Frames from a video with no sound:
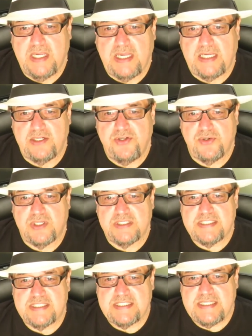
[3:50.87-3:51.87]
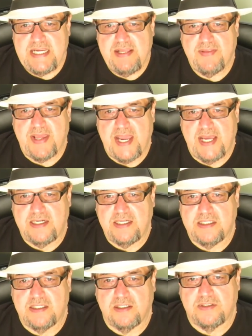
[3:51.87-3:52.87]
and you can see that
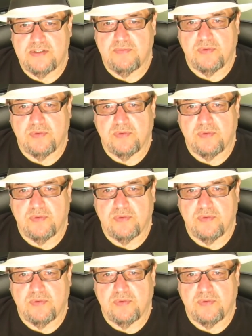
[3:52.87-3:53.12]
in a